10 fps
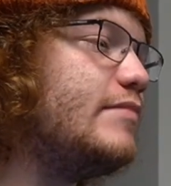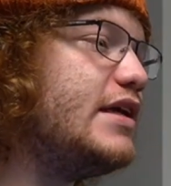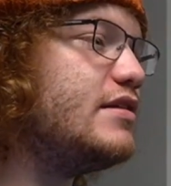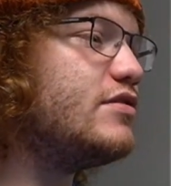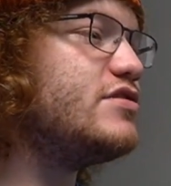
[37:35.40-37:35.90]
I
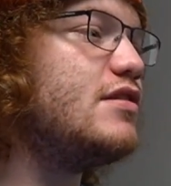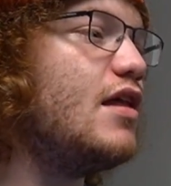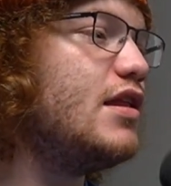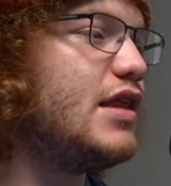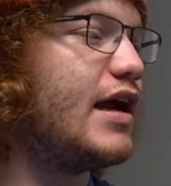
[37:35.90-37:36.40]
mean, there's a
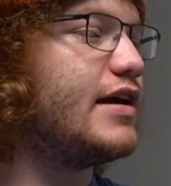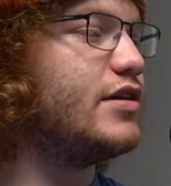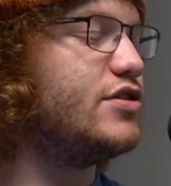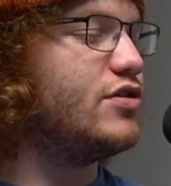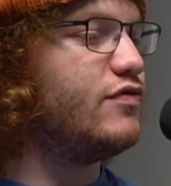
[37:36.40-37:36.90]
lot that I
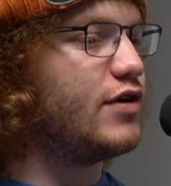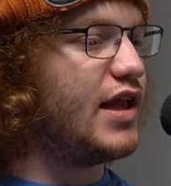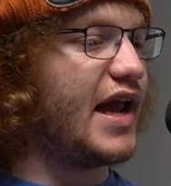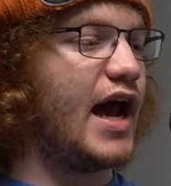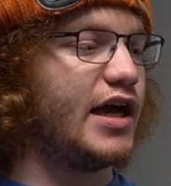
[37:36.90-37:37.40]
could do for
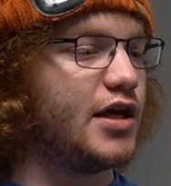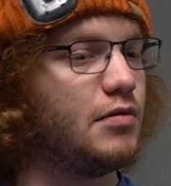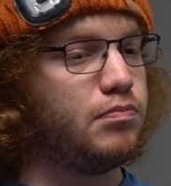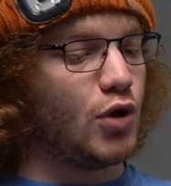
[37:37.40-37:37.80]
like I could